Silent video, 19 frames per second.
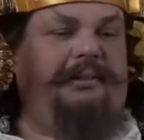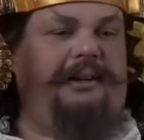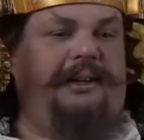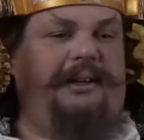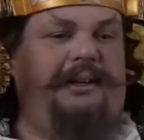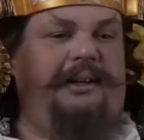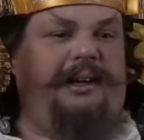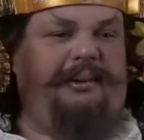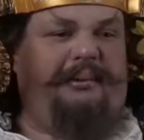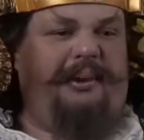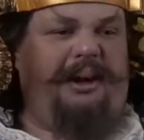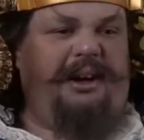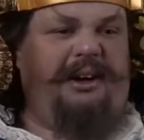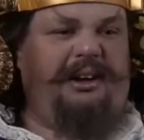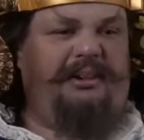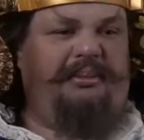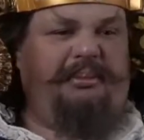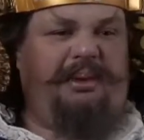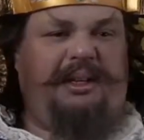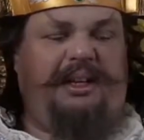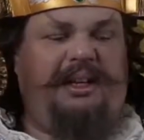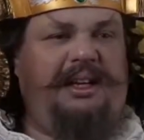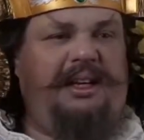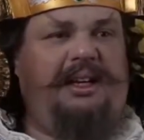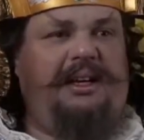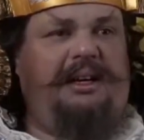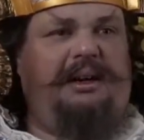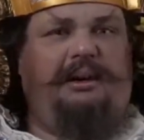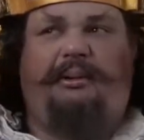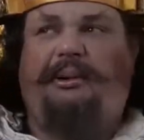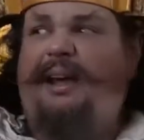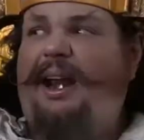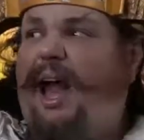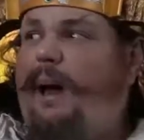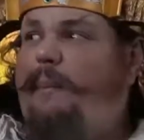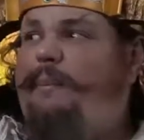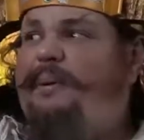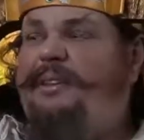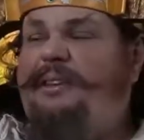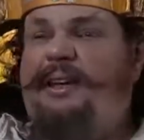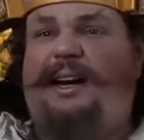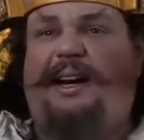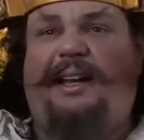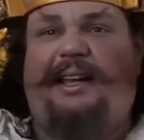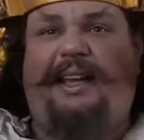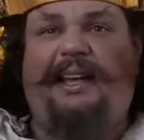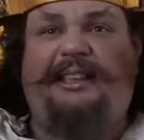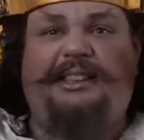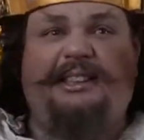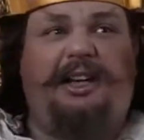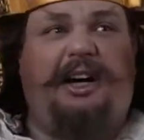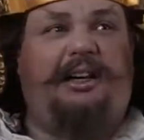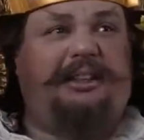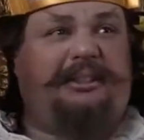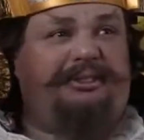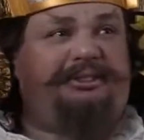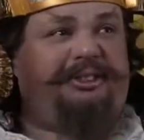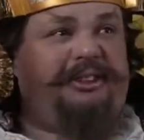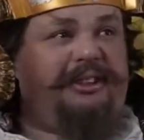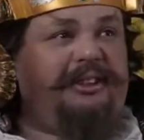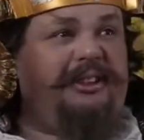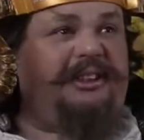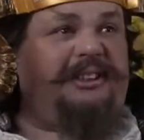well, you're welcome, but what happened to the kitchen? All the food